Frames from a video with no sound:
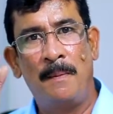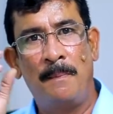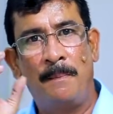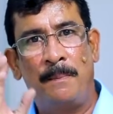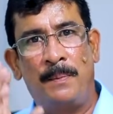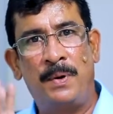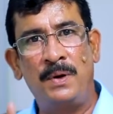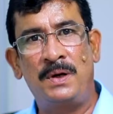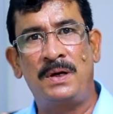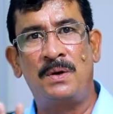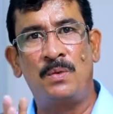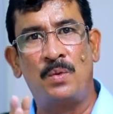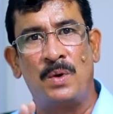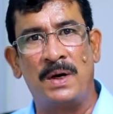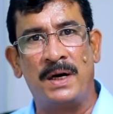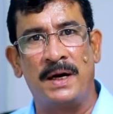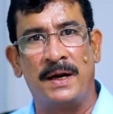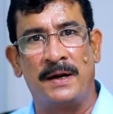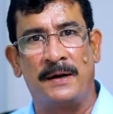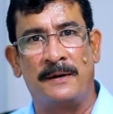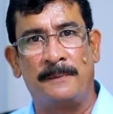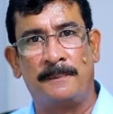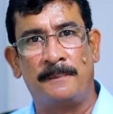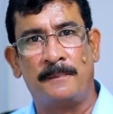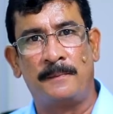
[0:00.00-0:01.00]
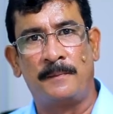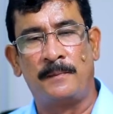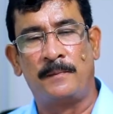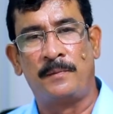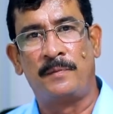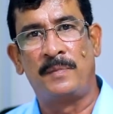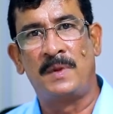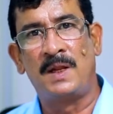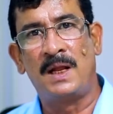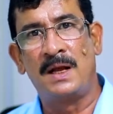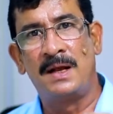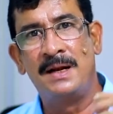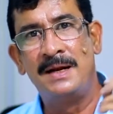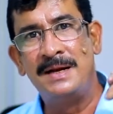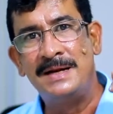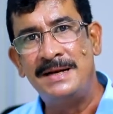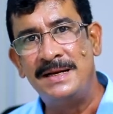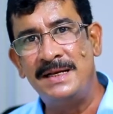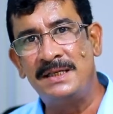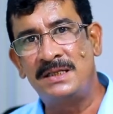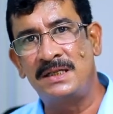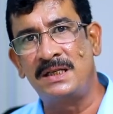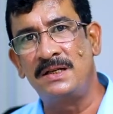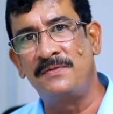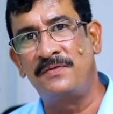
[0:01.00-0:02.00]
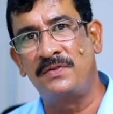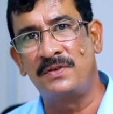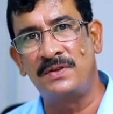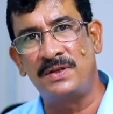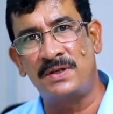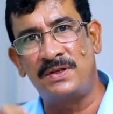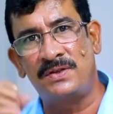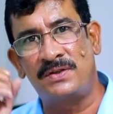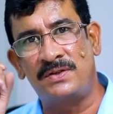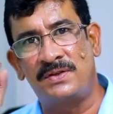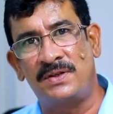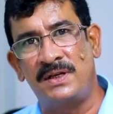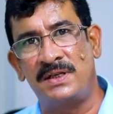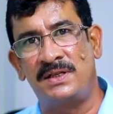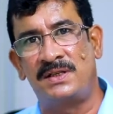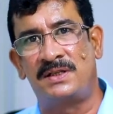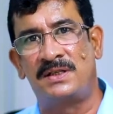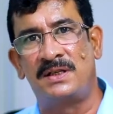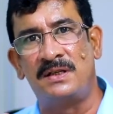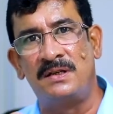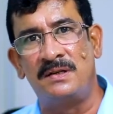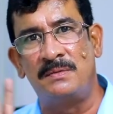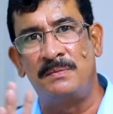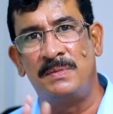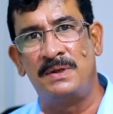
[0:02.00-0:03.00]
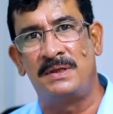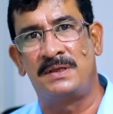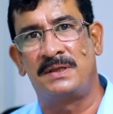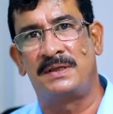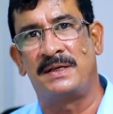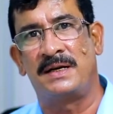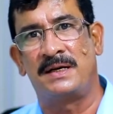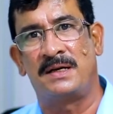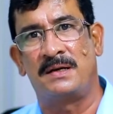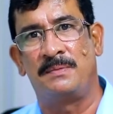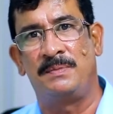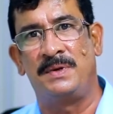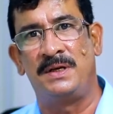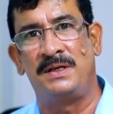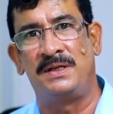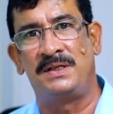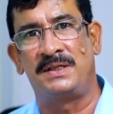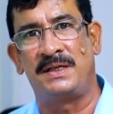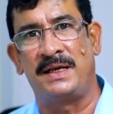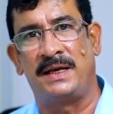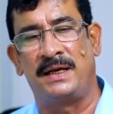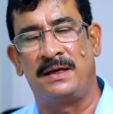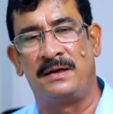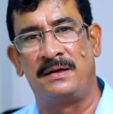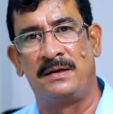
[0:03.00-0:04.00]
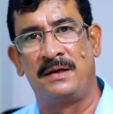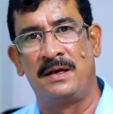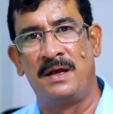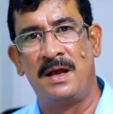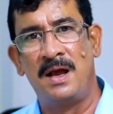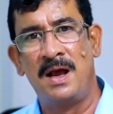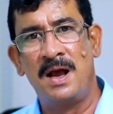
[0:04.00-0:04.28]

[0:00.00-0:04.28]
Put a word in. Listen for the stress syllables that are being said.